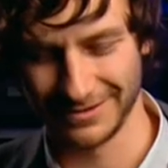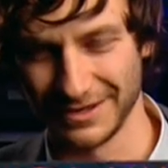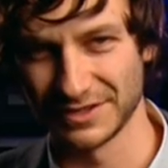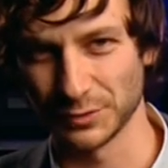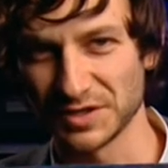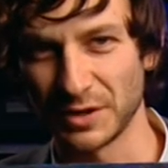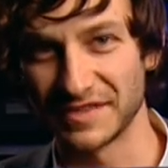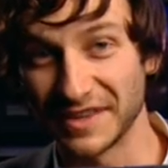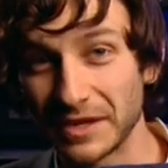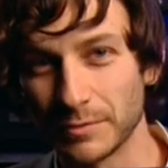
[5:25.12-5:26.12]
It's also, I
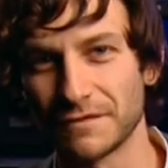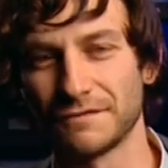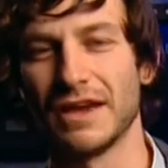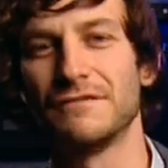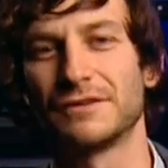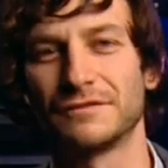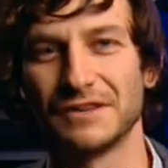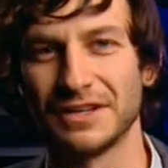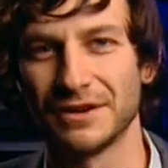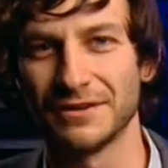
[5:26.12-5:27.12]
think, my favorite
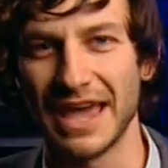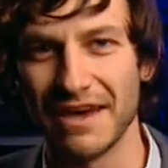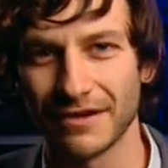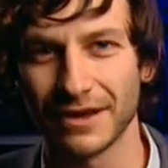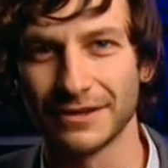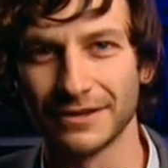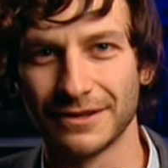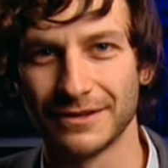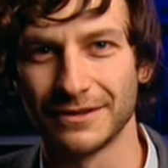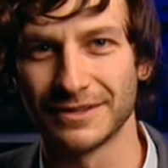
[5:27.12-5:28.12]
video ever.
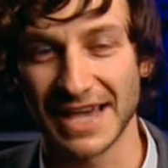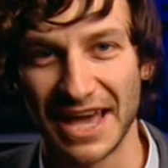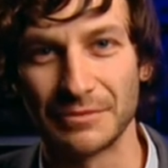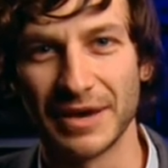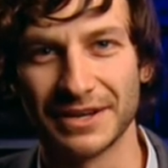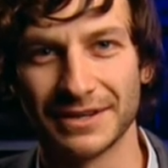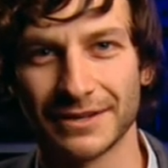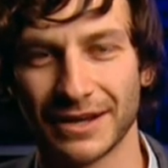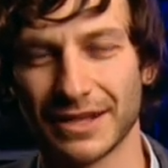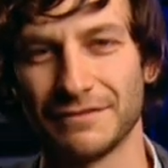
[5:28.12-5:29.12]
It's animated.
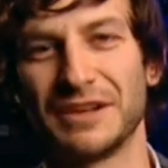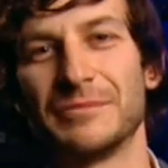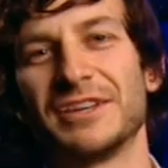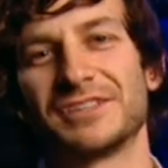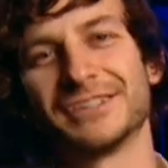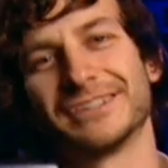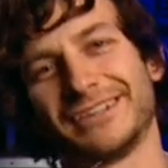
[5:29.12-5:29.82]
I love animation.